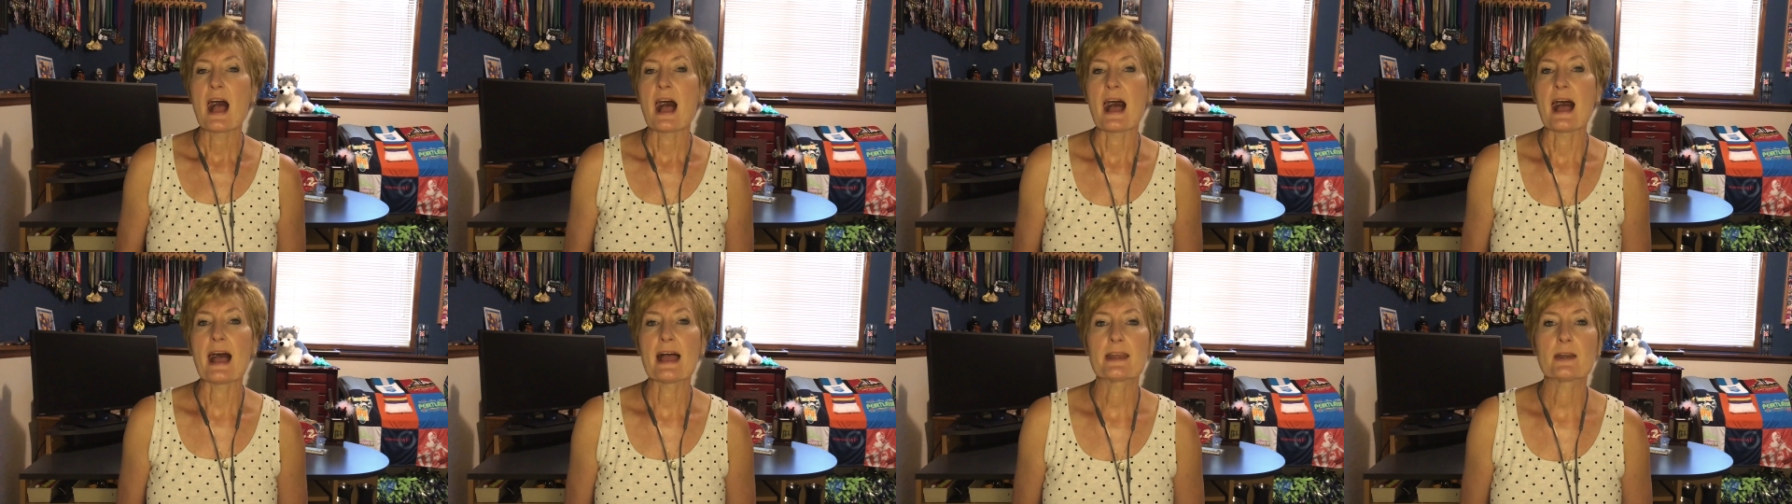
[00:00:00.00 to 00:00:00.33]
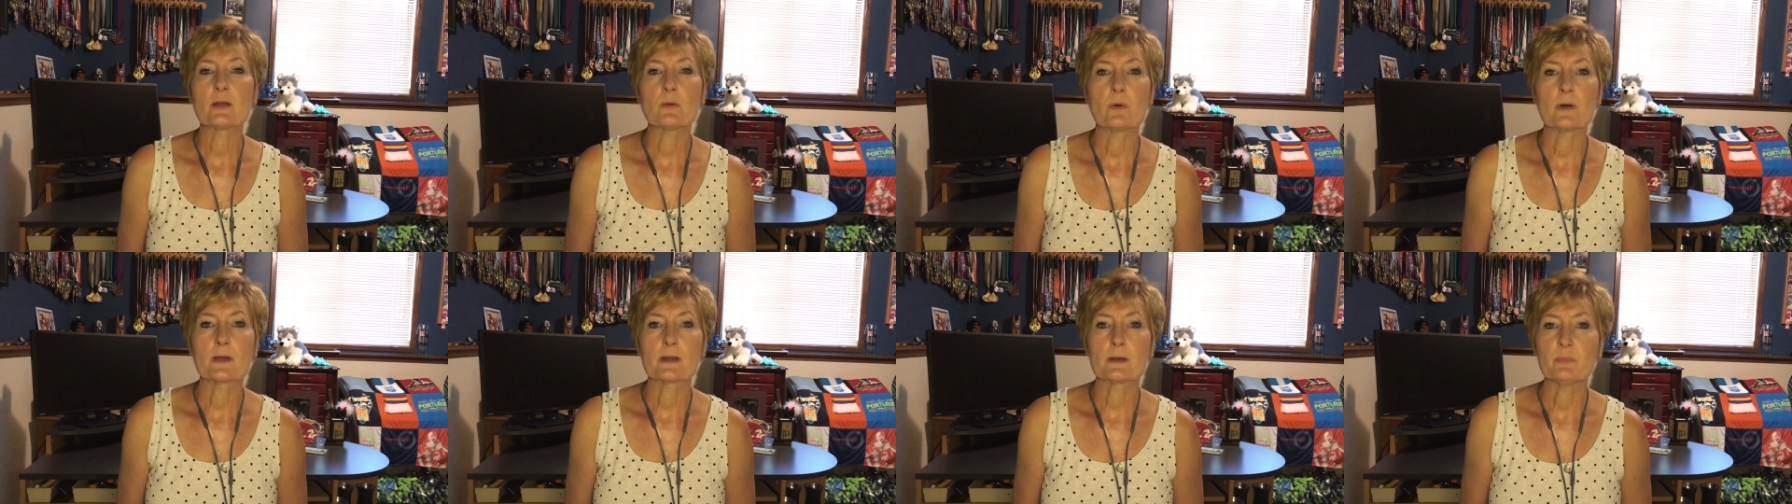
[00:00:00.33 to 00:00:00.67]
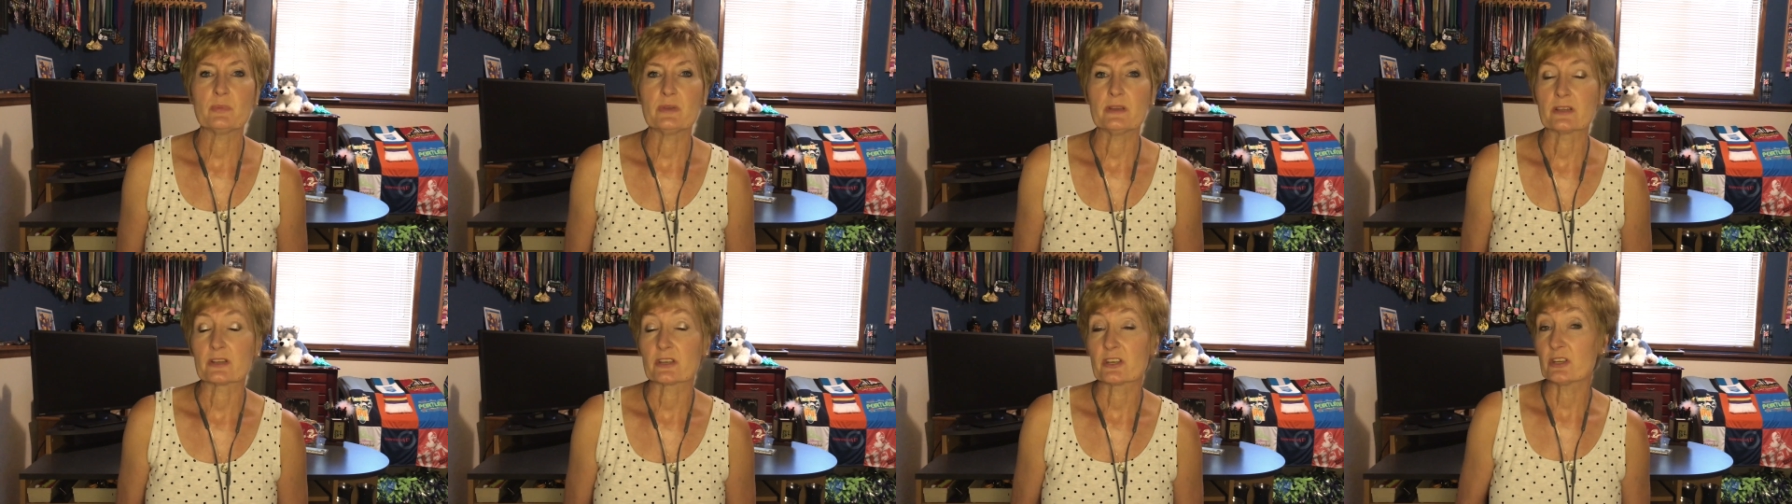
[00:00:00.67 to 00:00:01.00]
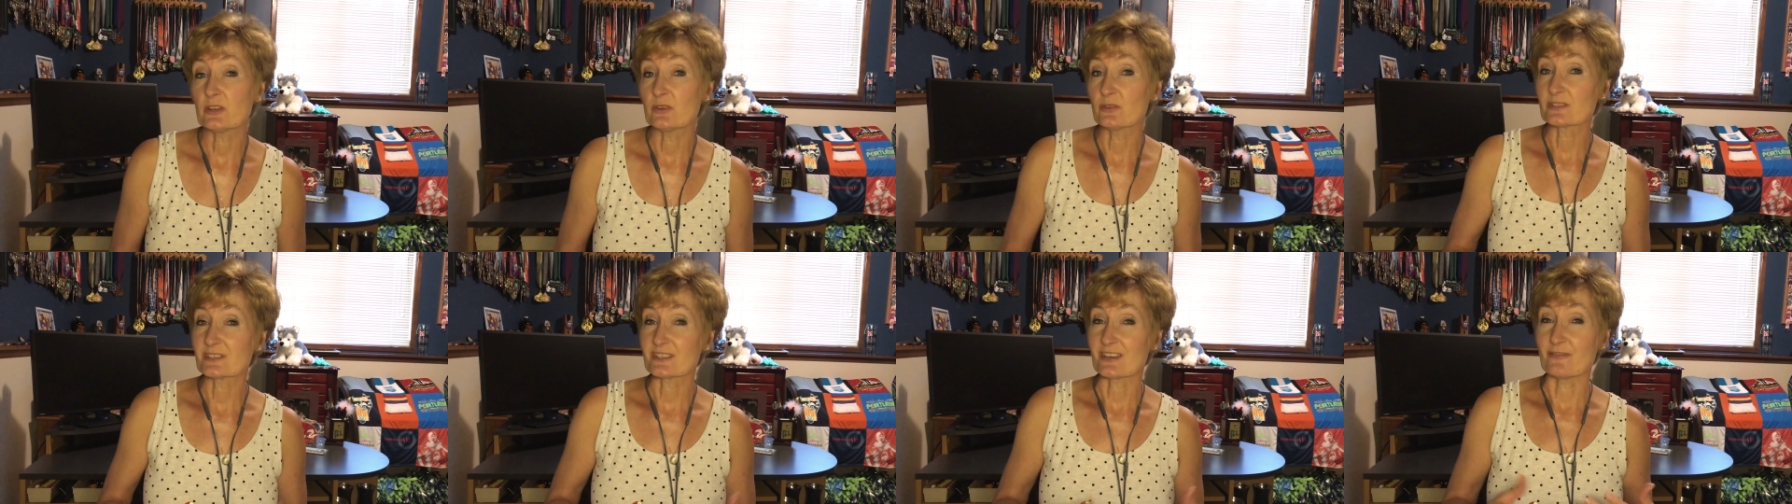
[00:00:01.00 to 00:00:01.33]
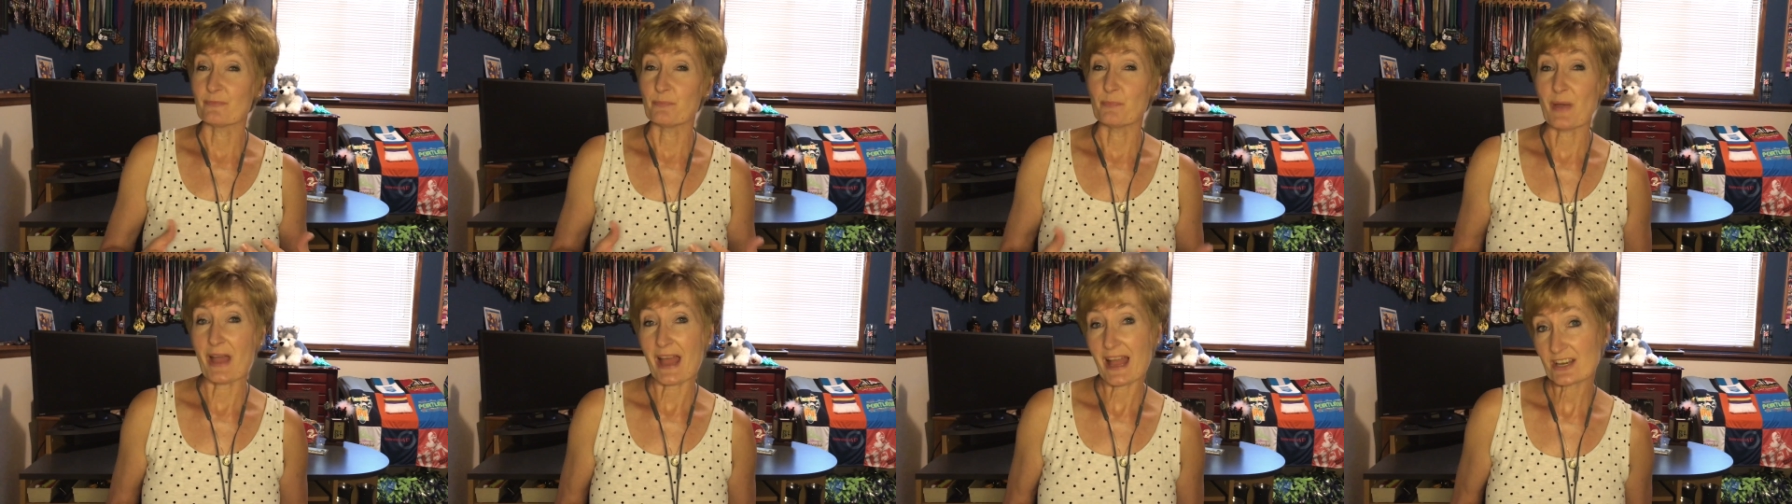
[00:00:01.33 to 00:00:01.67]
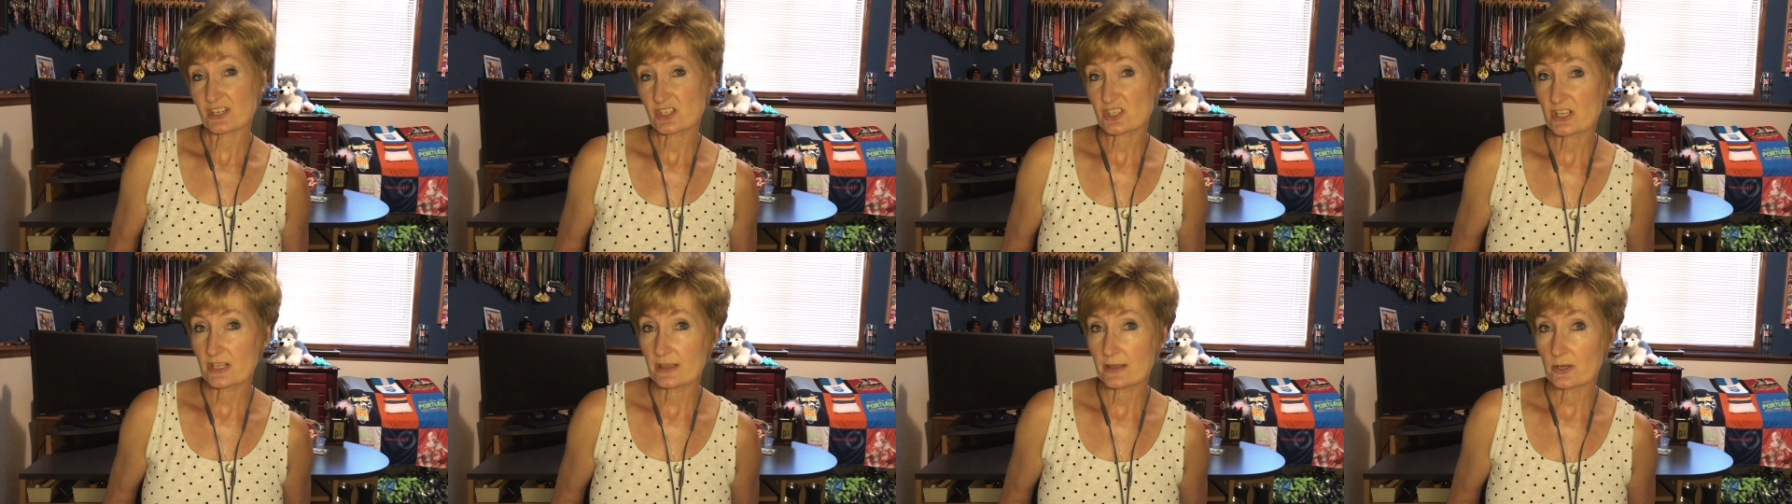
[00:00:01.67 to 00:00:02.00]
I don't want to be accused of
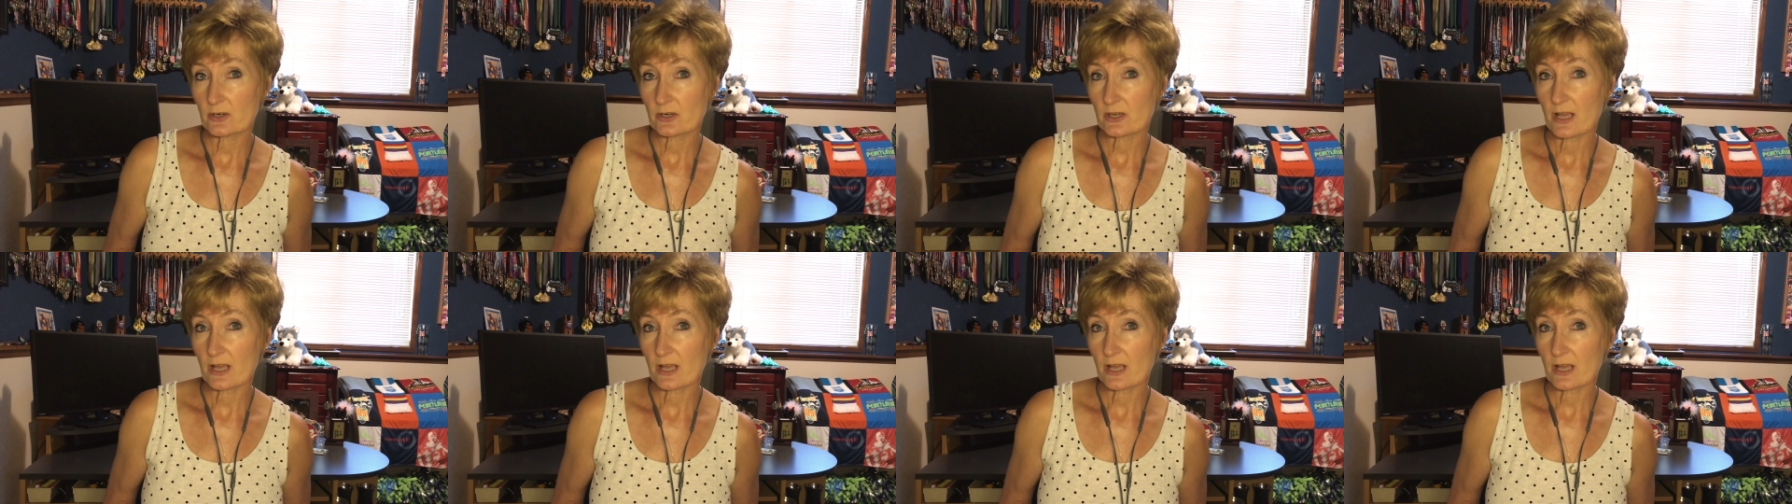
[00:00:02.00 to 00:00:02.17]
bashing their